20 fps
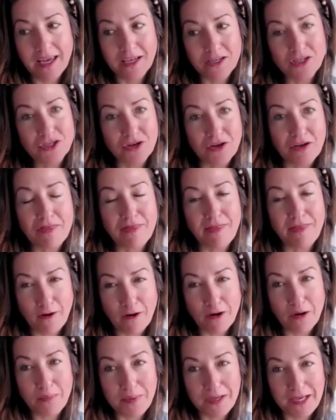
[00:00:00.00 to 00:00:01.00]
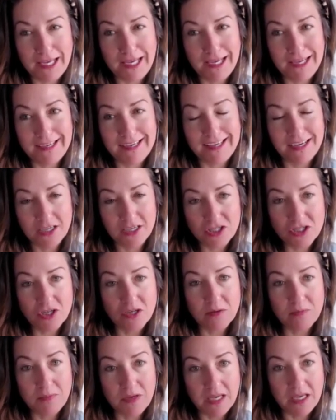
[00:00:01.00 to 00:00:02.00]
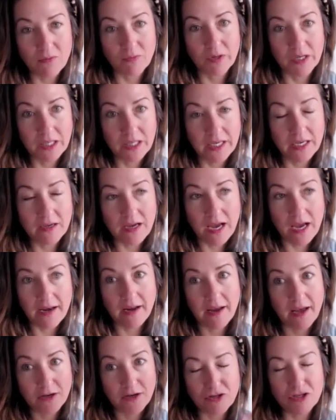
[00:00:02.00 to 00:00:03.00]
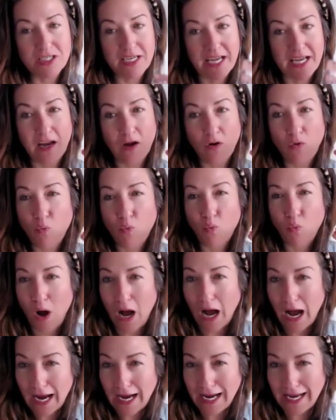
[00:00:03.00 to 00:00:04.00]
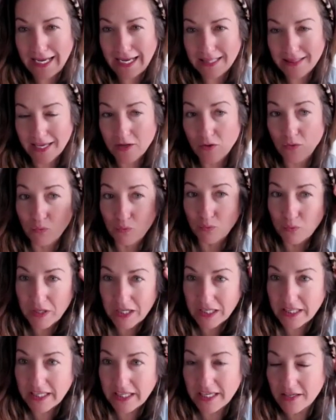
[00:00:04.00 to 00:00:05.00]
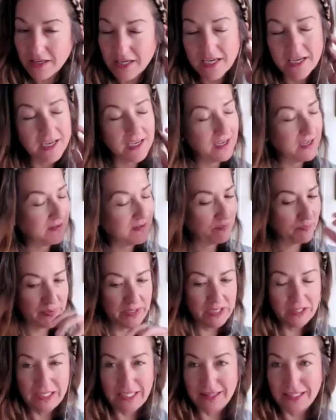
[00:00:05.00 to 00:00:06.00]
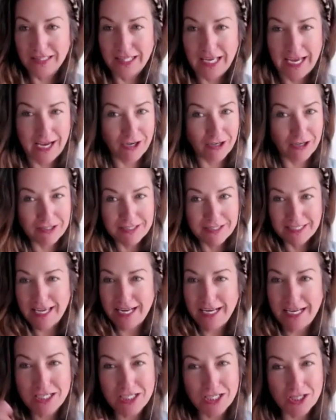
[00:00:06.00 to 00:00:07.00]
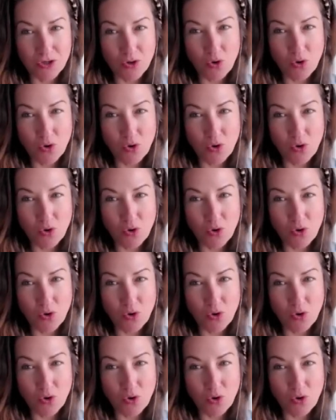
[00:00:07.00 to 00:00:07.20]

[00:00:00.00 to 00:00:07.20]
it took therapy, and it took me really kind of understanding why, like really peeling the layers and getting to the